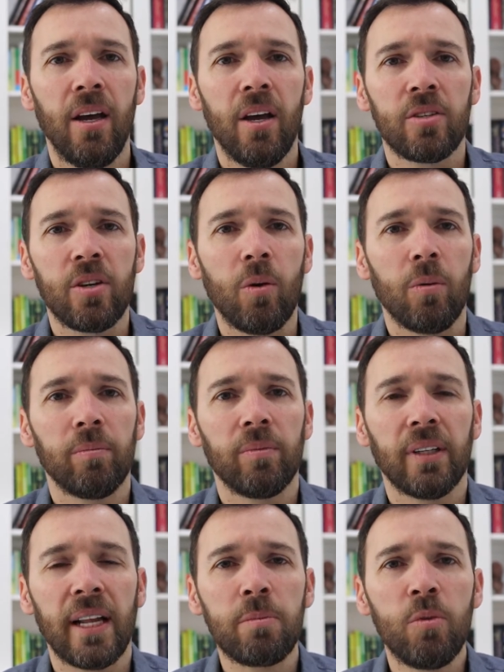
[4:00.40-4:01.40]
So
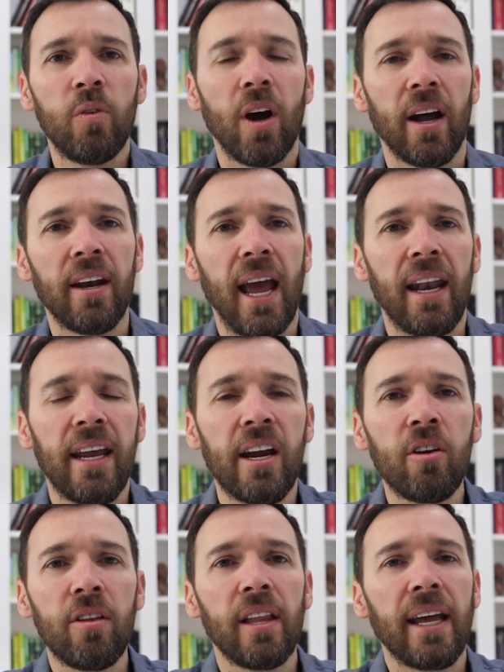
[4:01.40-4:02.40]
let's move on. And
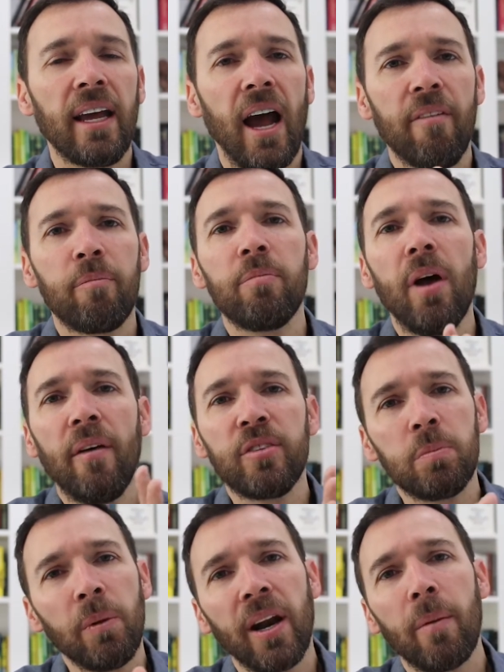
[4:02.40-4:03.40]
here, I've
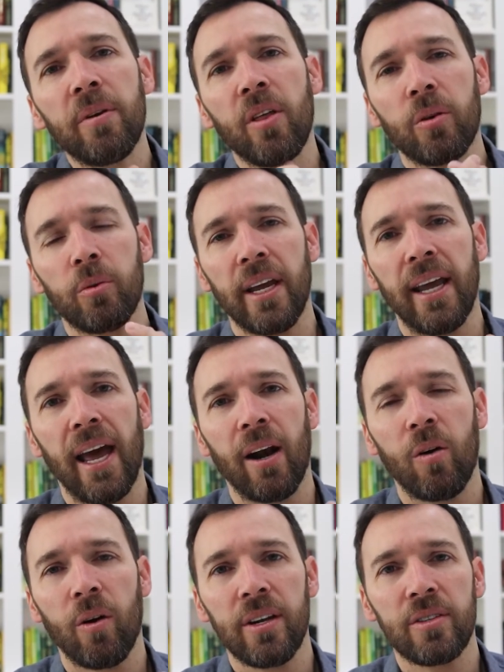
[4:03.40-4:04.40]
split it up into 3
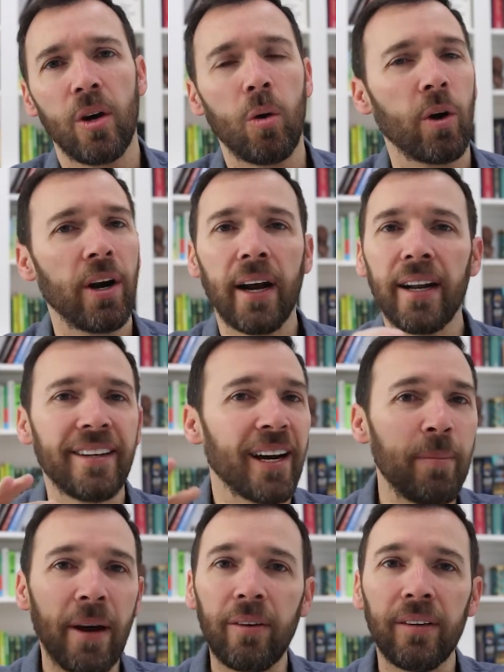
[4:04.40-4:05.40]
categories. So we're not going to
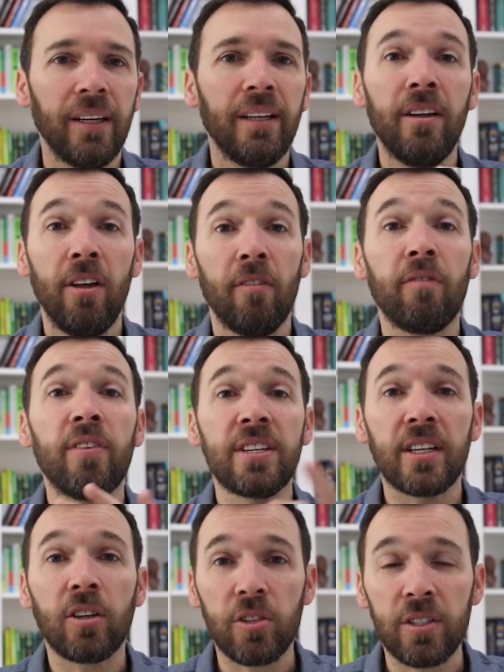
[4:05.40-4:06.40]
talk about
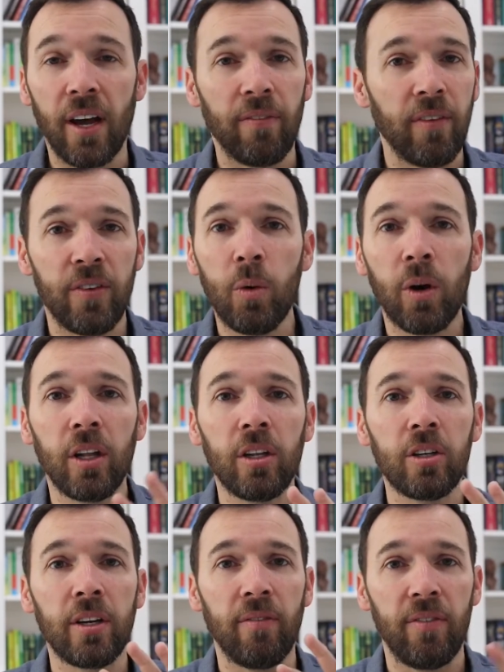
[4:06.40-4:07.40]
physical stuff. If you want to
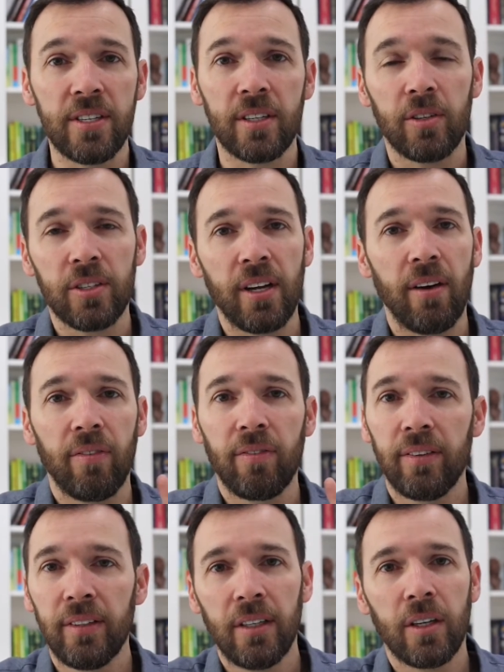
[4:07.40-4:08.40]
look at physical
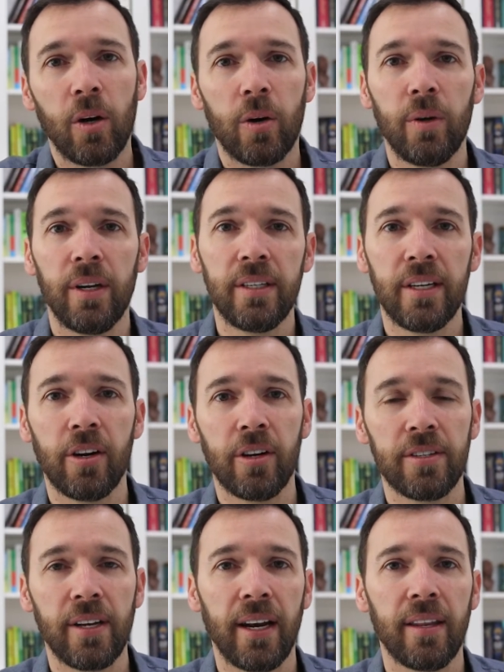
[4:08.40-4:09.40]
stuff, go to an interior
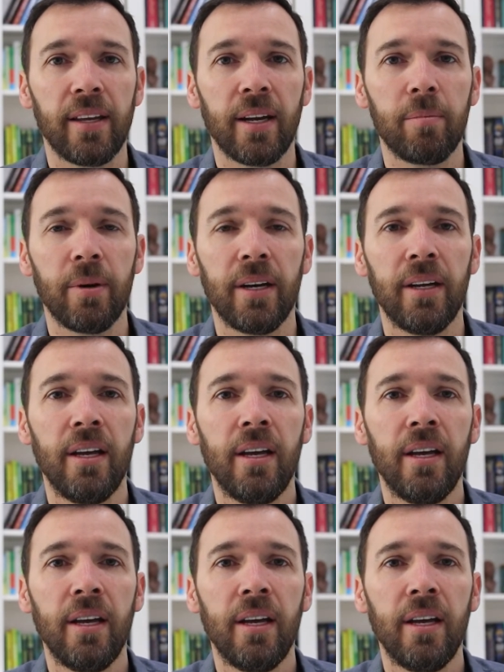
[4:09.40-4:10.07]
design thing. But